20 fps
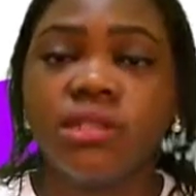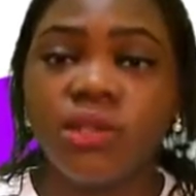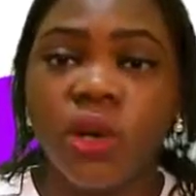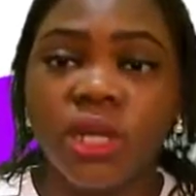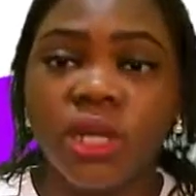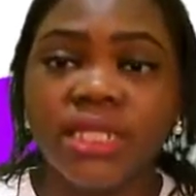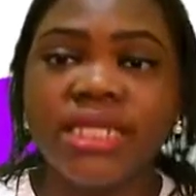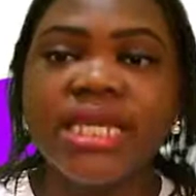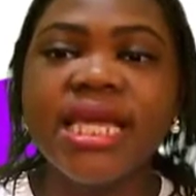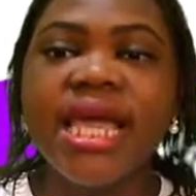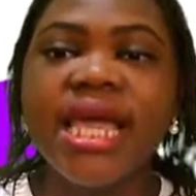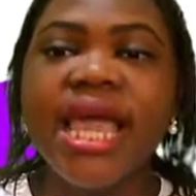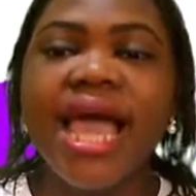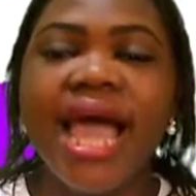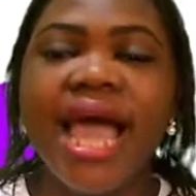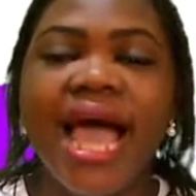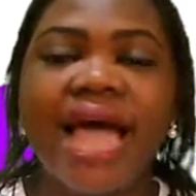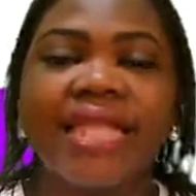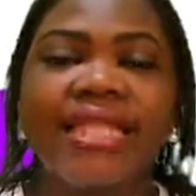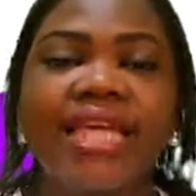
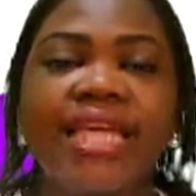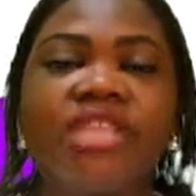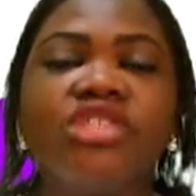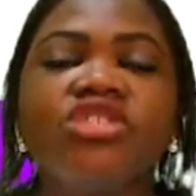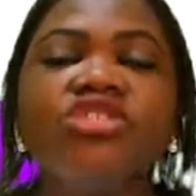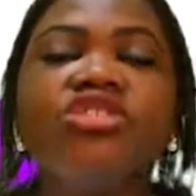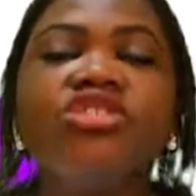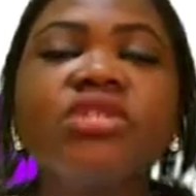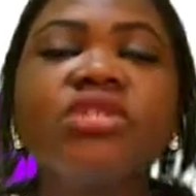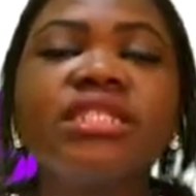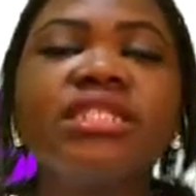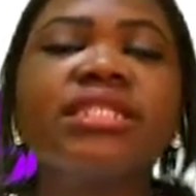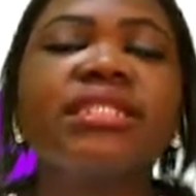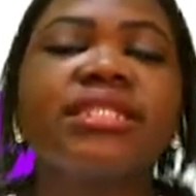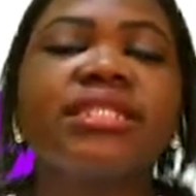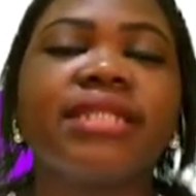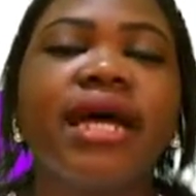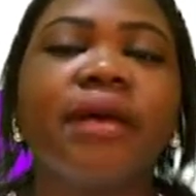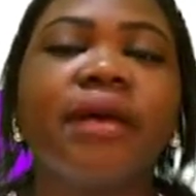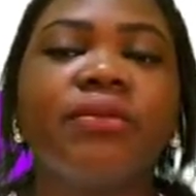study and then you use
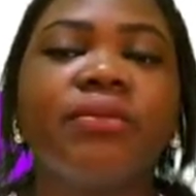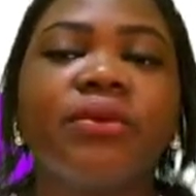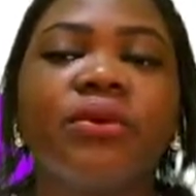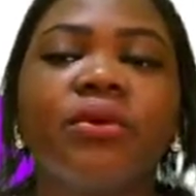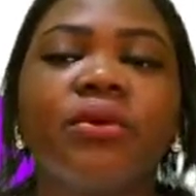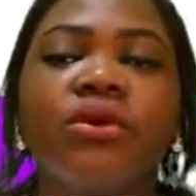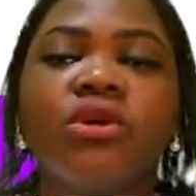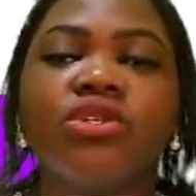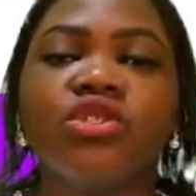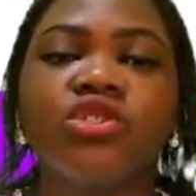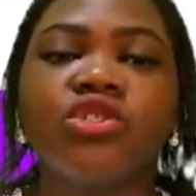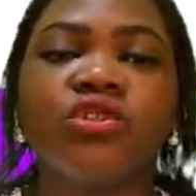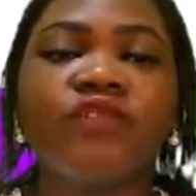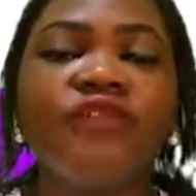this sample